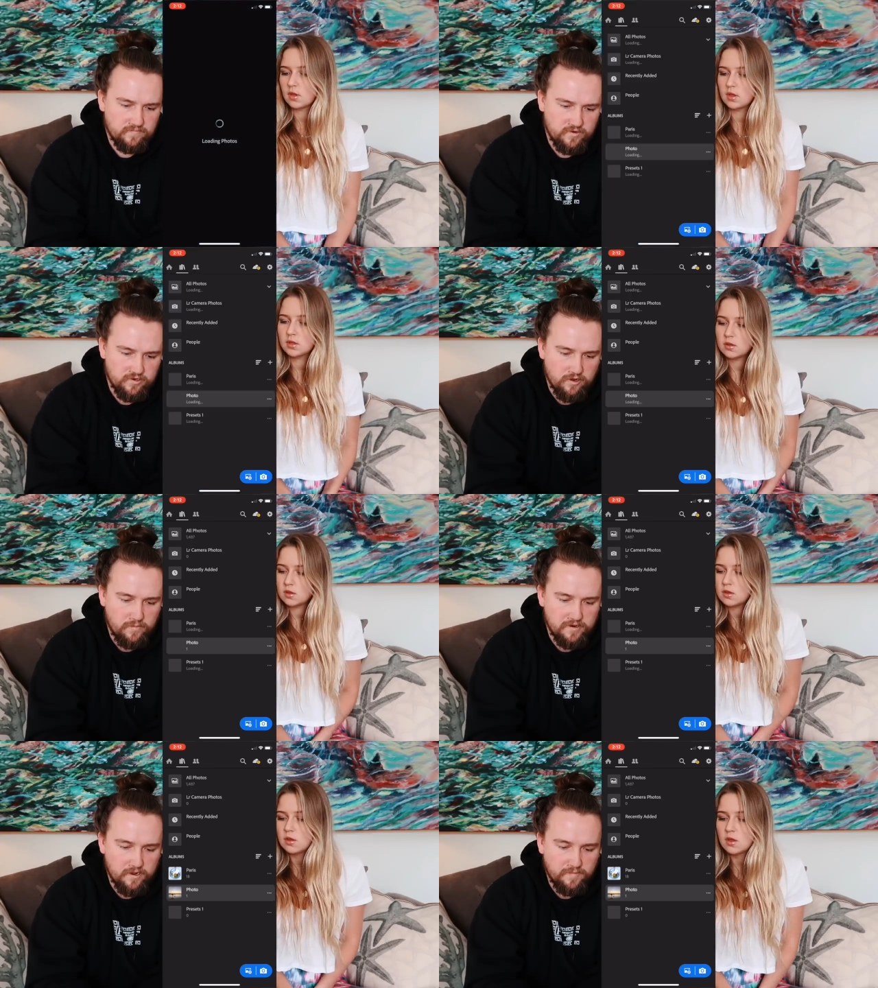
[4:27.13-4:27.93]
Speaker 1: When you
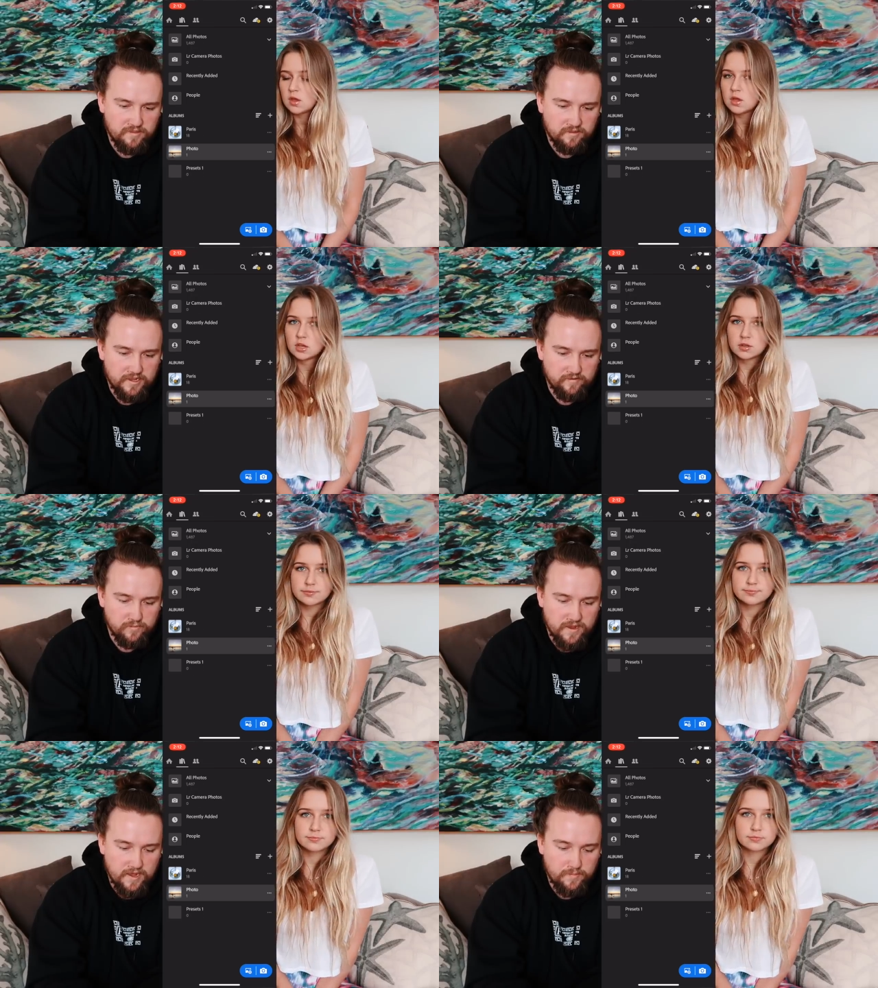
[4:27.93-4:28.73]
open up the
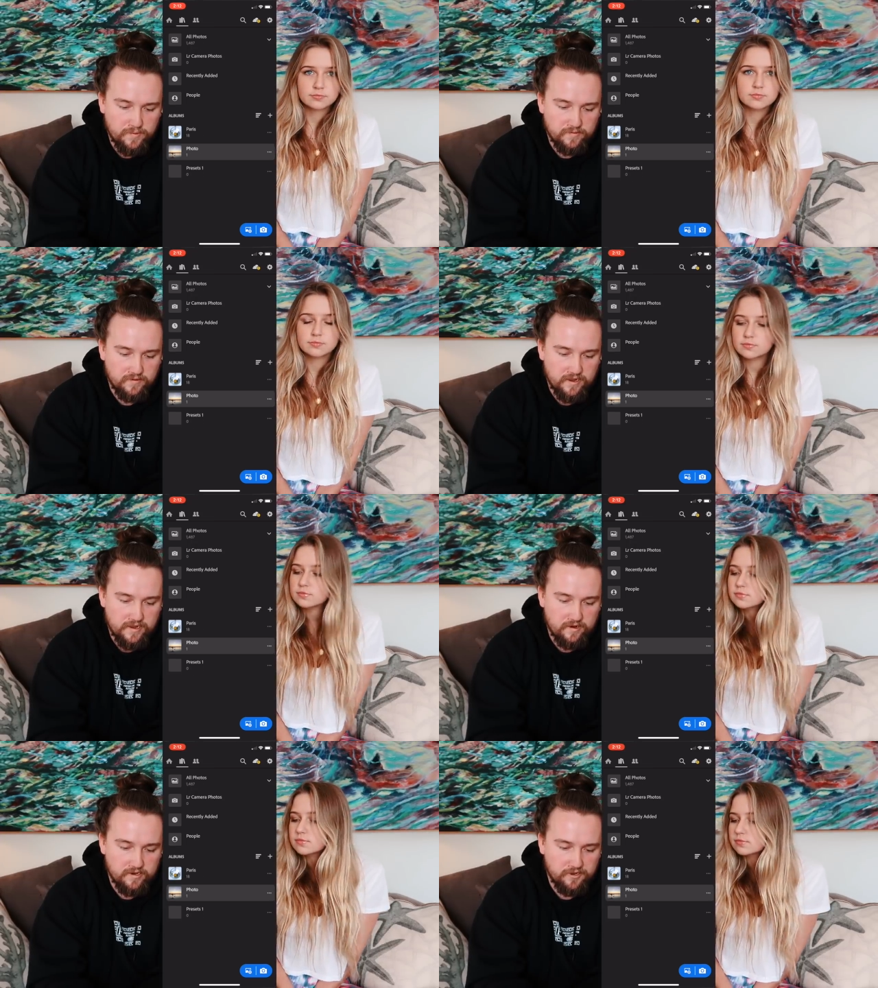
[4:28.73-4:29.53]
Lightroom app,
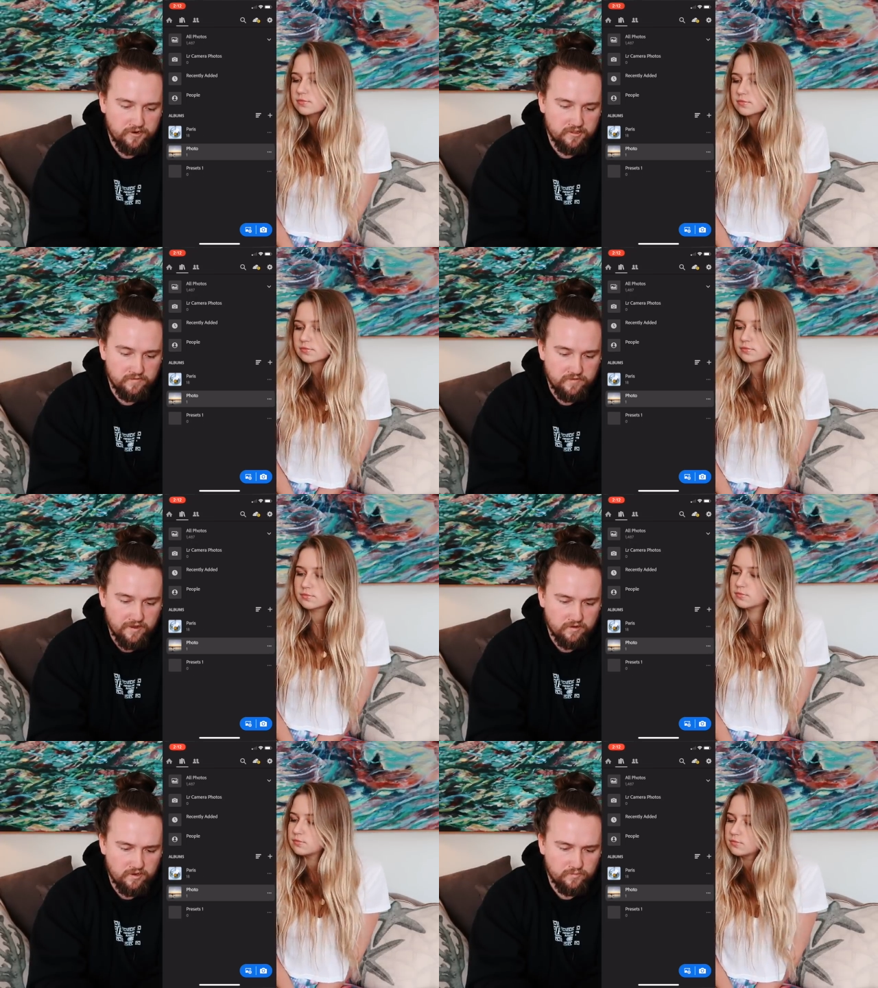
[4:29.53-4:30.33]
I already created the
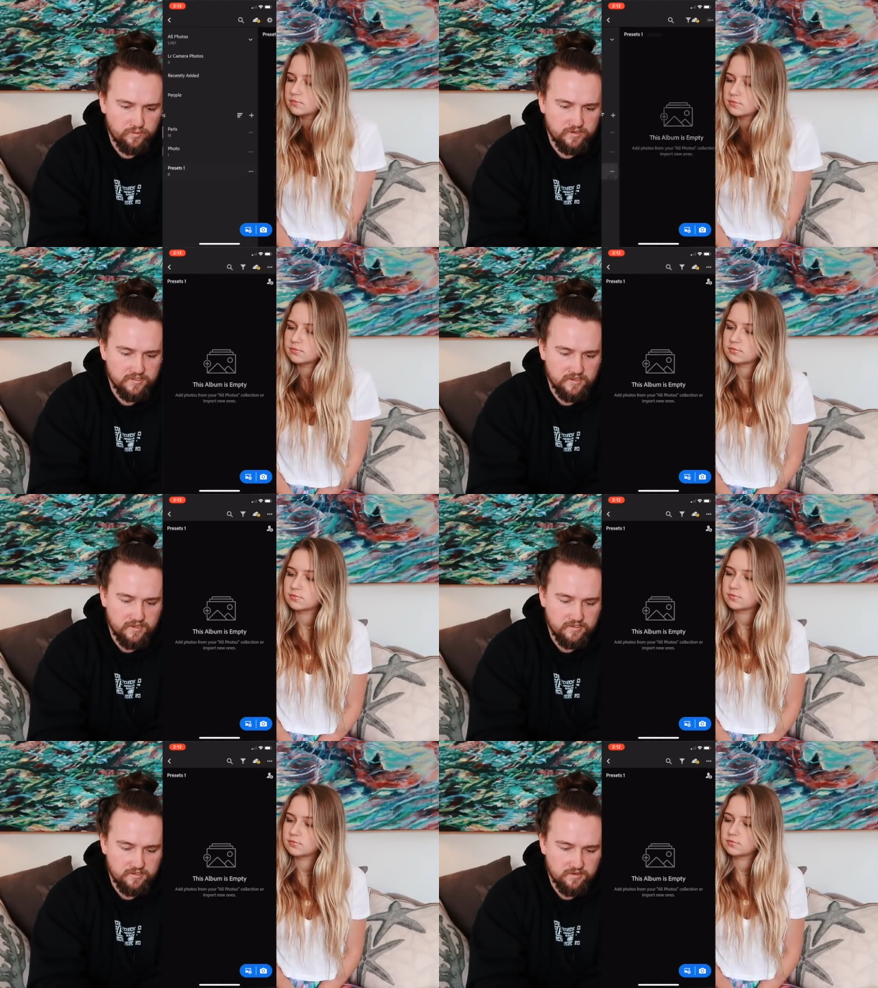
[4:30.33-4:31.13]
file called
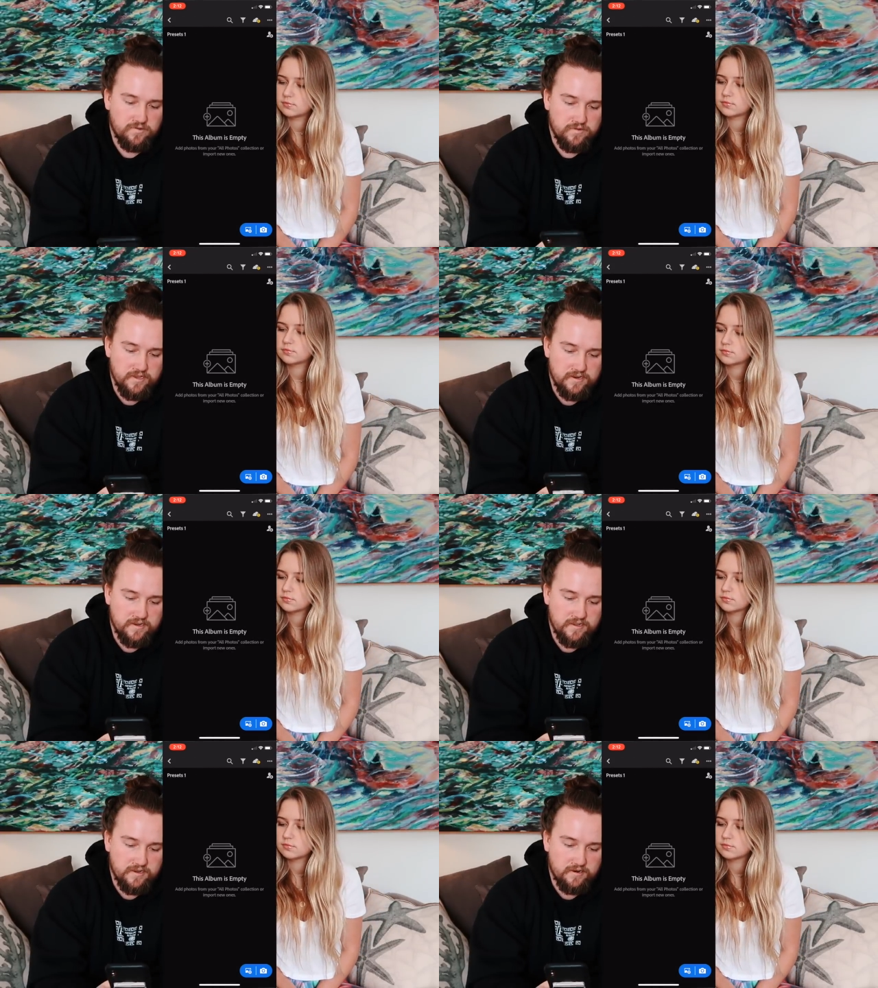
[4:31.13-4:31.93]
presets. So when you get
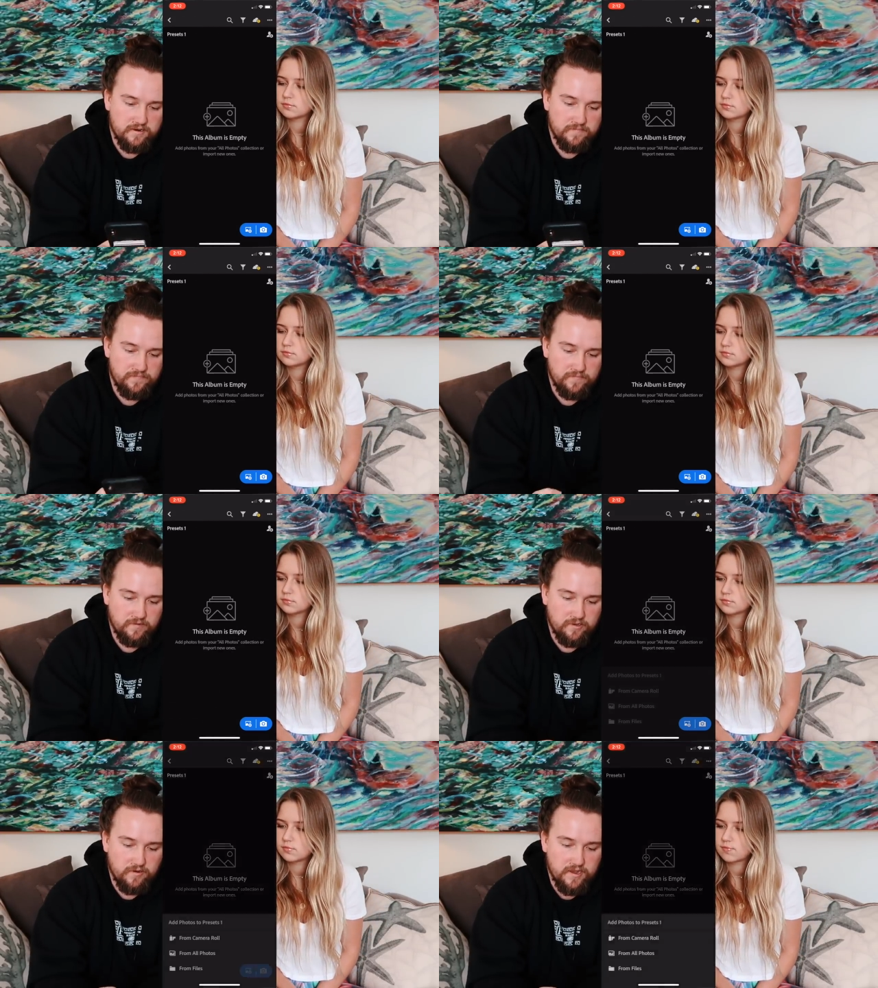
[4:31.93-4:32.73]
in here, go